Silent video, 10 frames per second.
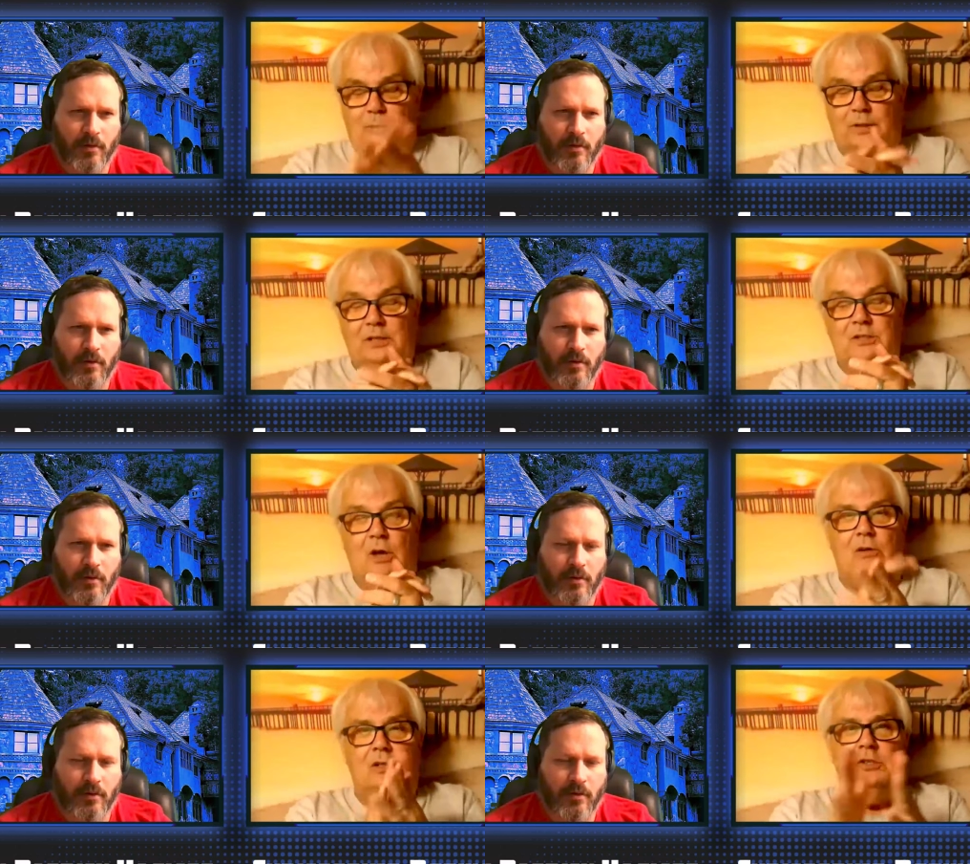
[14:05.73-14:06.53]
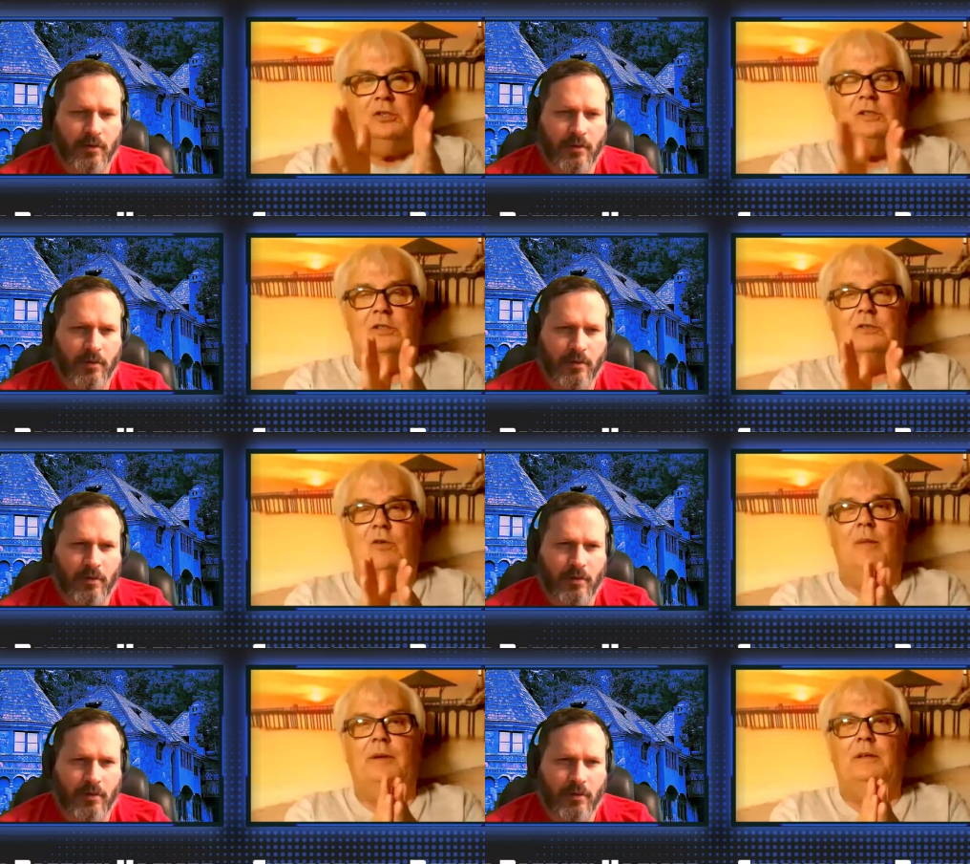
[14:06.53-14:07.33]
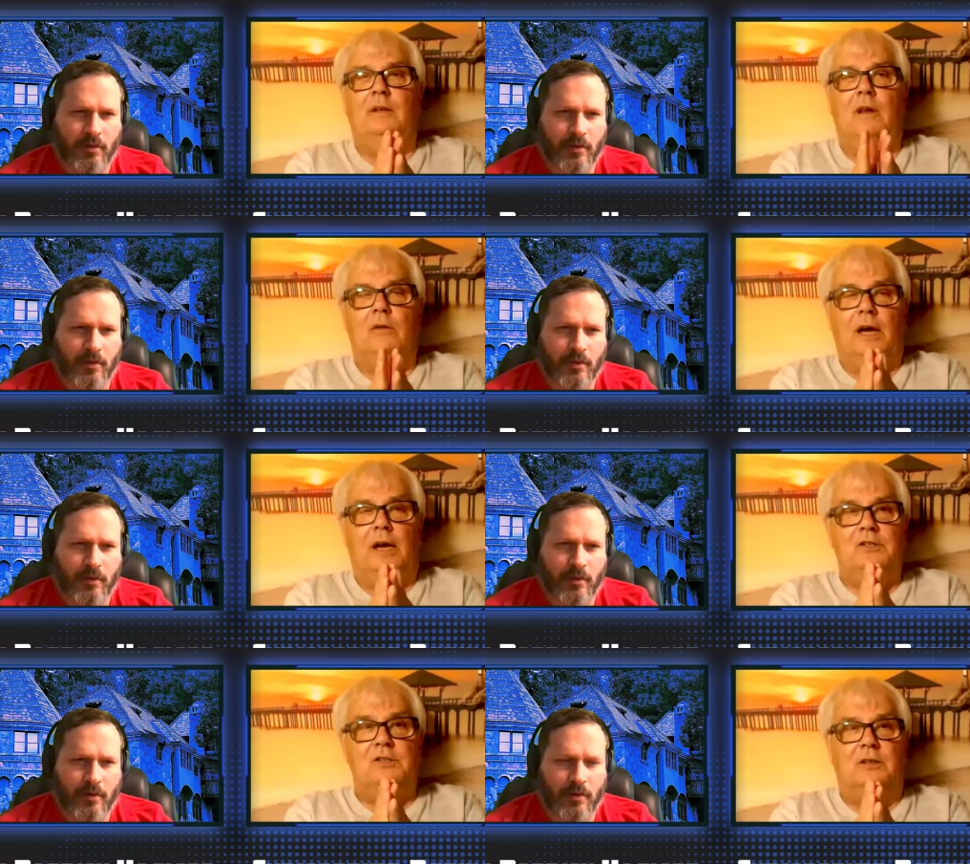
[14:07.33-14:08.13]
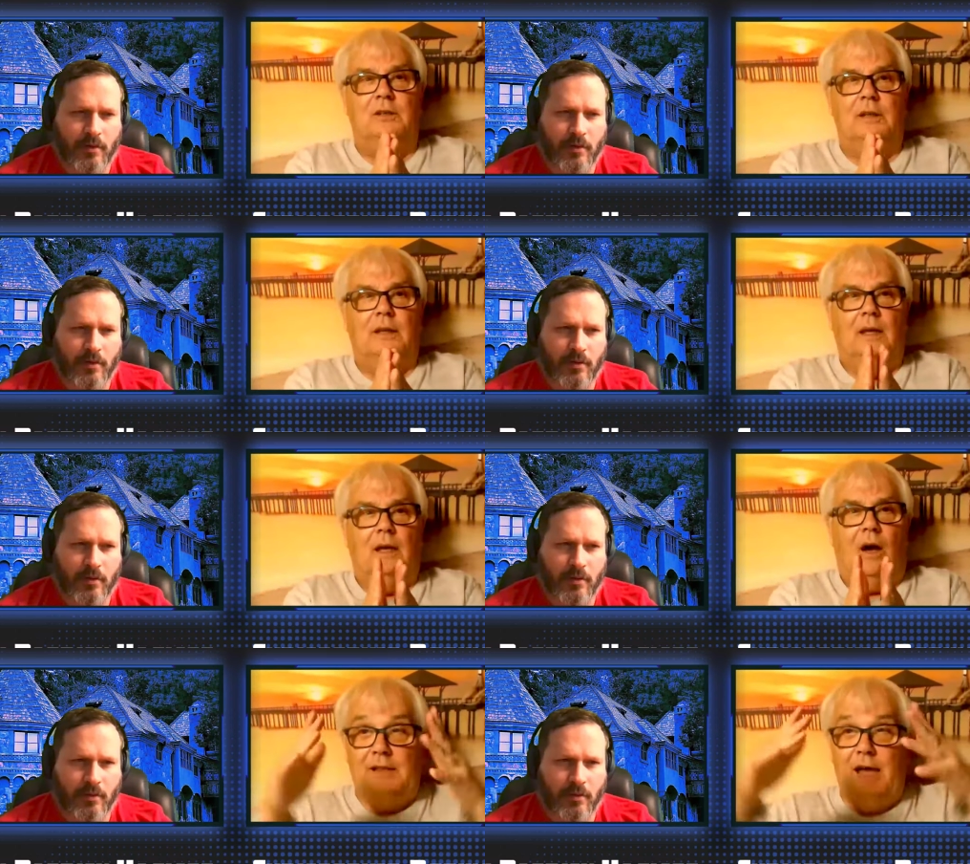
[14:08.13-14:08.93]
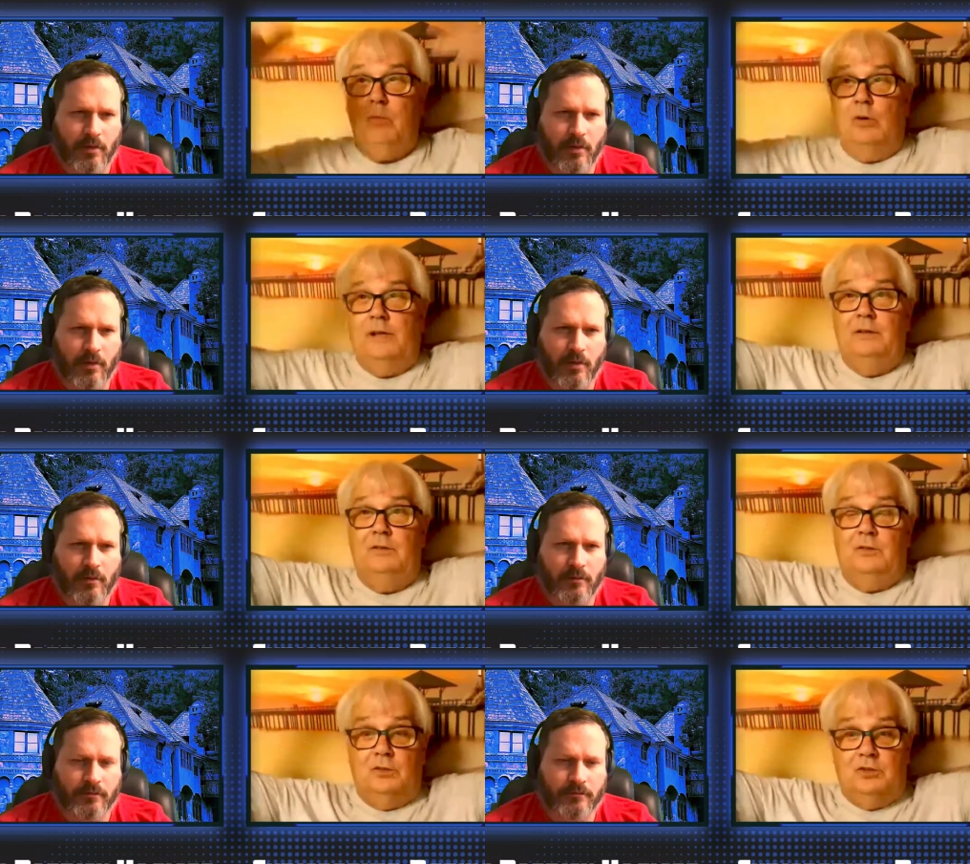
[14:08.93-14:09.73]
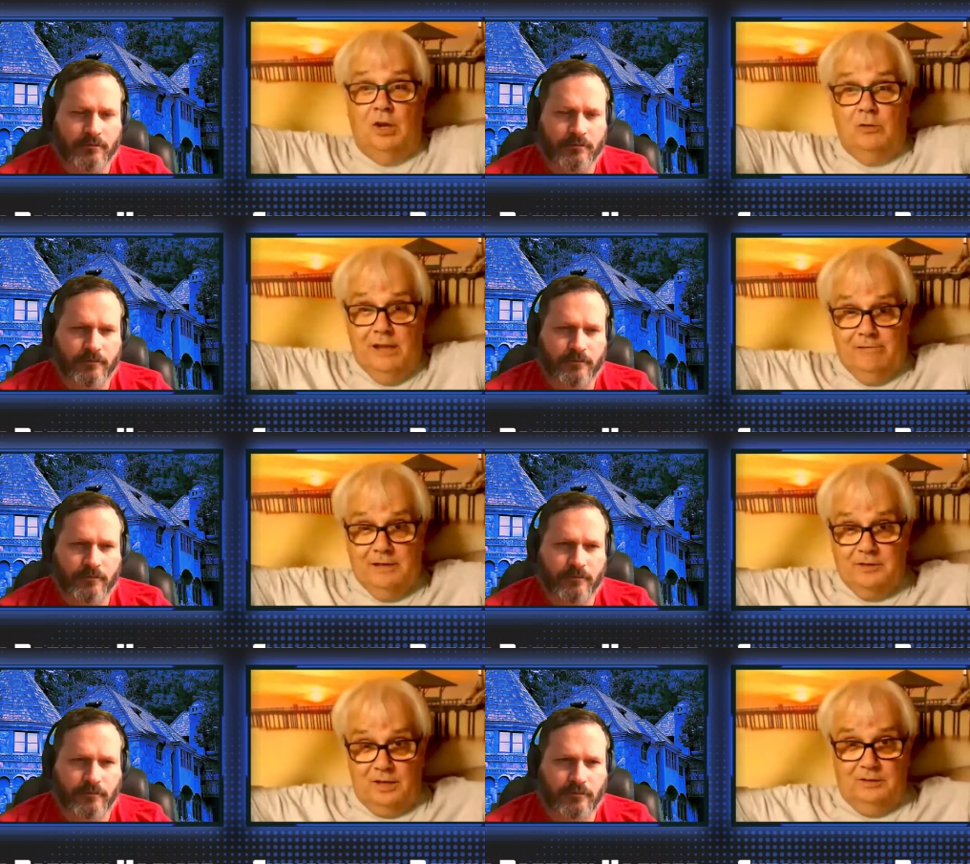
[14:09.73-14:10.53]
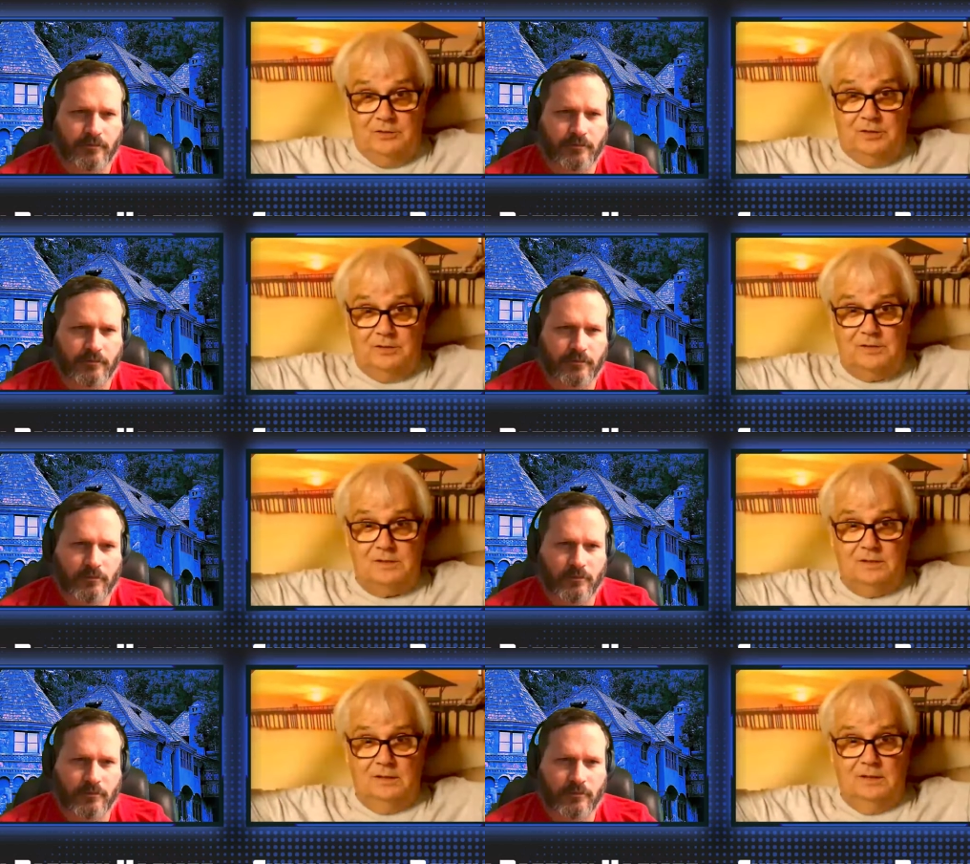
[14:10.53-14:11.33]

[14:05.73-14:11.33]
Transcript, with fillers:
Speaker 1: But it's no good just describing the location. They wanted to show their intelligence.